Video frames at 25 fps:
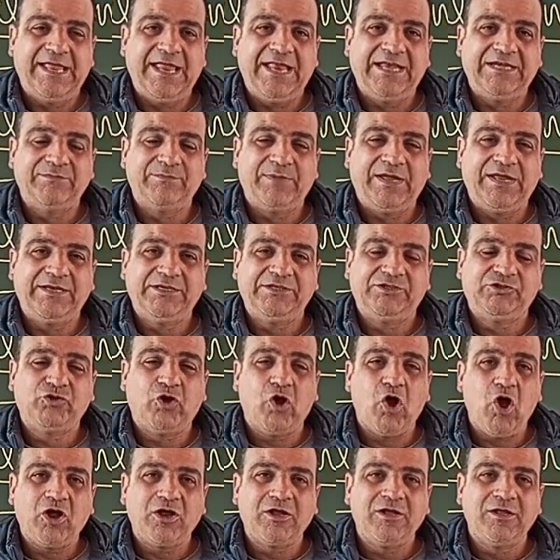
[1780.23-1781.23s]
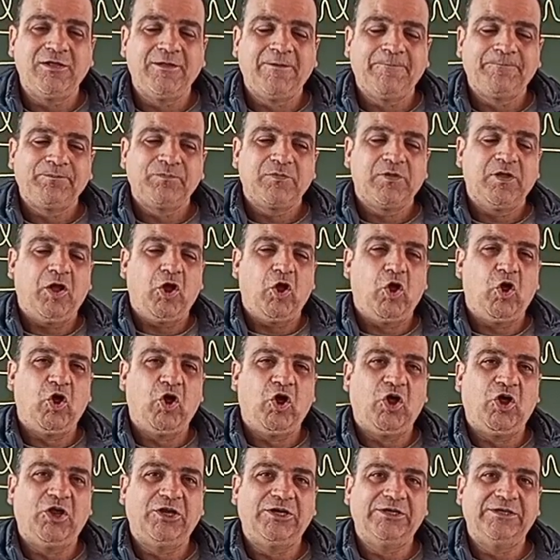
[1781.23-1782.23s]
end my talk
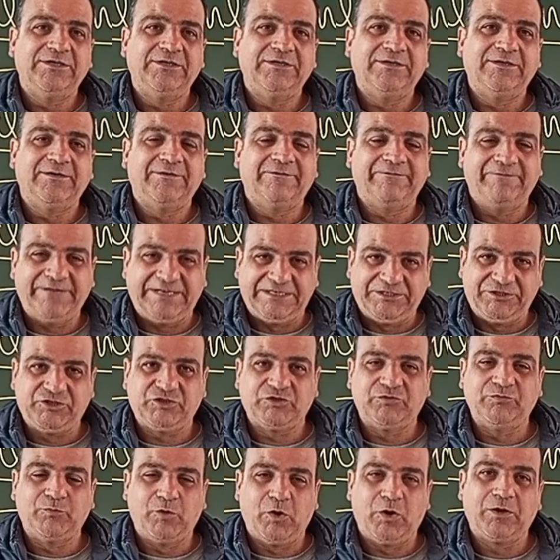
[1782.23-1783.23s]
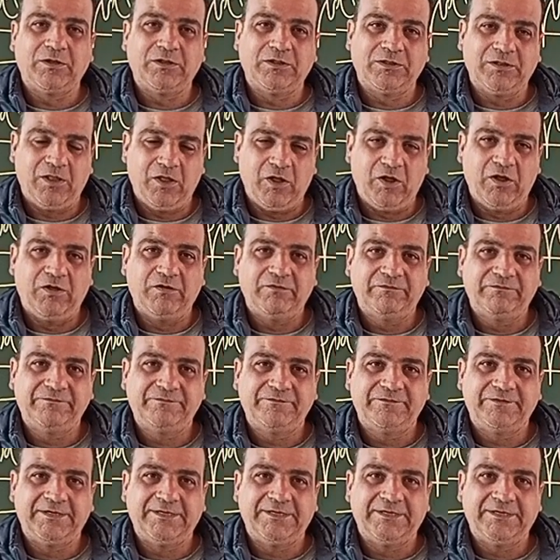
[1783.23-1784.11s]
on vector model of